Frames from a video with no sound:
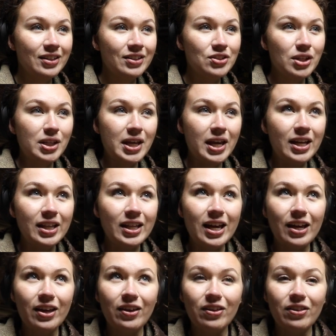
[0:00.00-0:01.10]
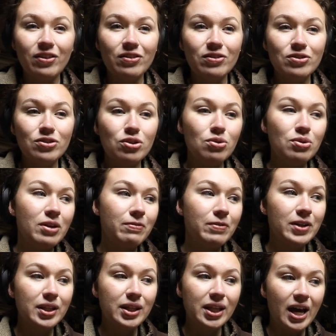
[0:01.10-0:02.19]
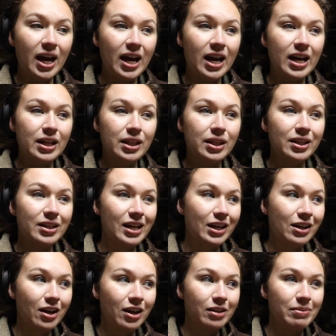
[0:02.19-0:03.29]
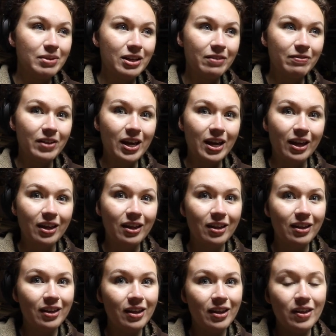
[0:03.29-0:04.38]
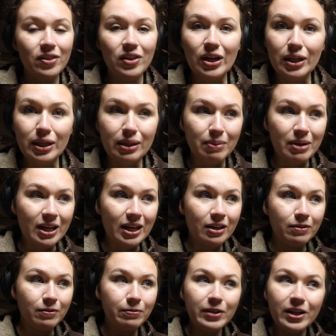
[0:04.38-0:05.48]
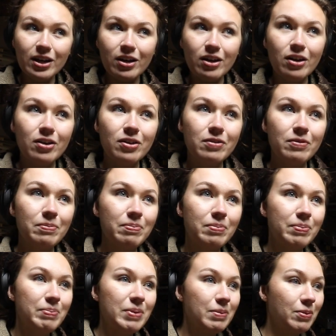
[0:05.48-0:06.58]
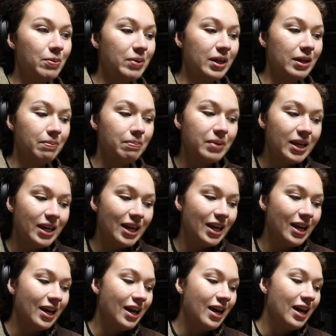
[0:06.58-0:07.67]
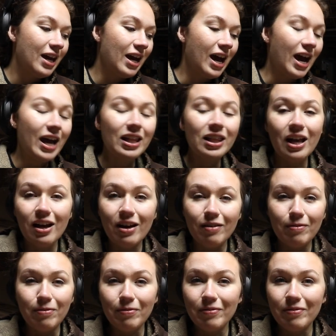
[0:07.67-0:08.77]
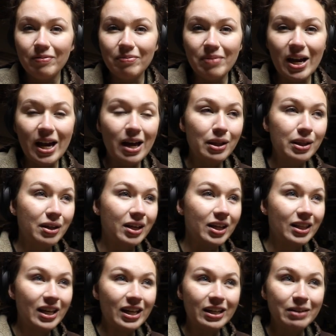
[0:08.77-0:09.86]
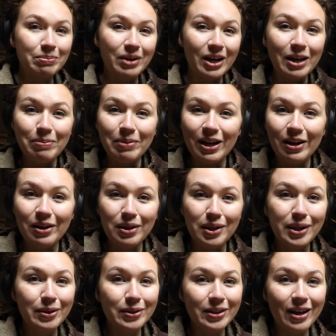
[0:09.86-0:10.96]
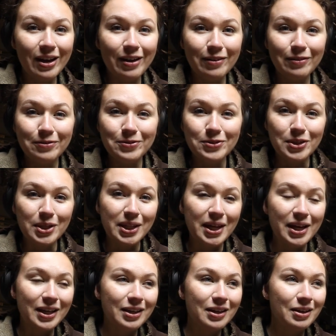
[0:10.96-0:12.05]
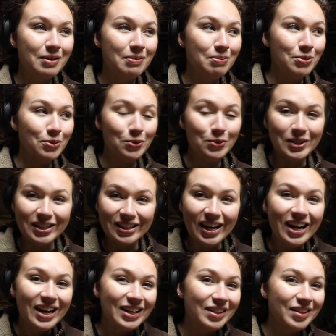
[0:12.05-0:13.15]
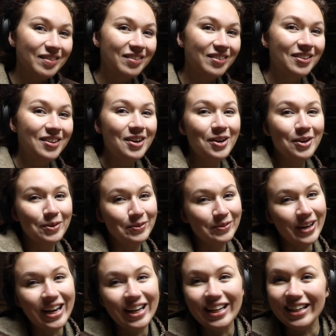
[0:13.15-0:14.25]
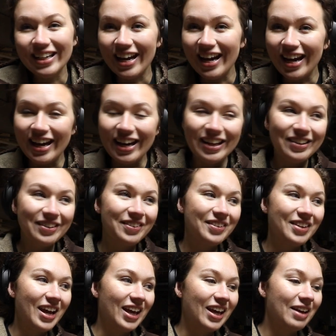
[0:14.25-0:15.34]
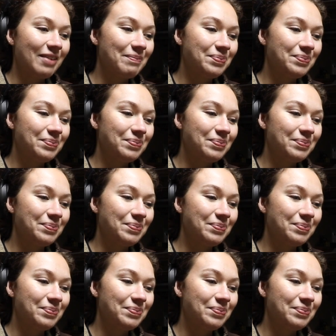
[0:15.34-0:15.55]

just kind of like two different sides, the dichotomy of like things we can feel, people we can be. I love my house looking light and bright, but I also love just like moody nights, rainy days. Like,